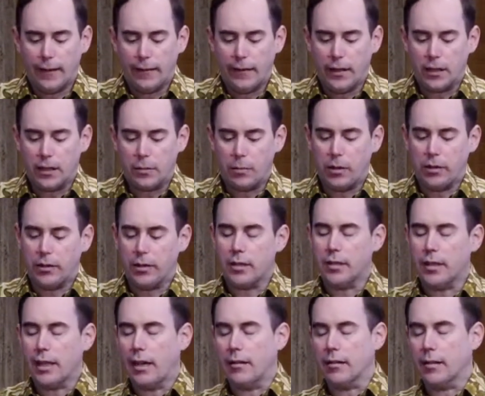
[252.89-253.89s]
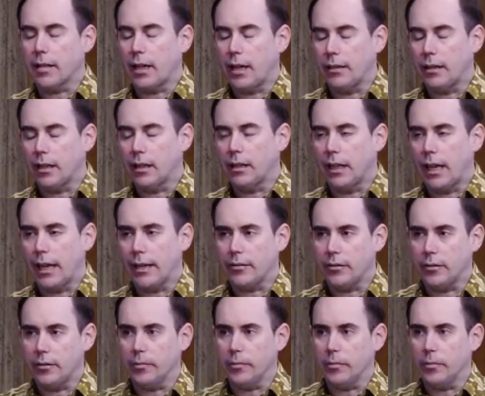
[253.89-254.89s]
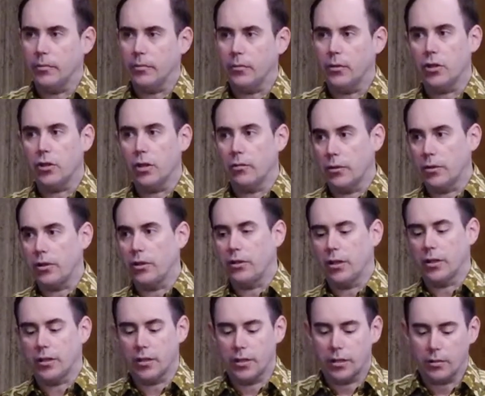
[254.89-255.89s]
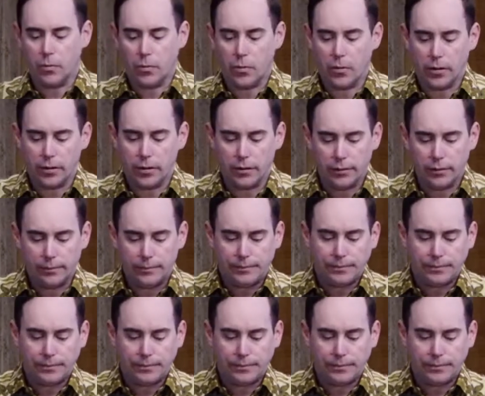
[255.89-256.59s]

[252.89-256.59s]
the experiences outside the classroom, which are just as important,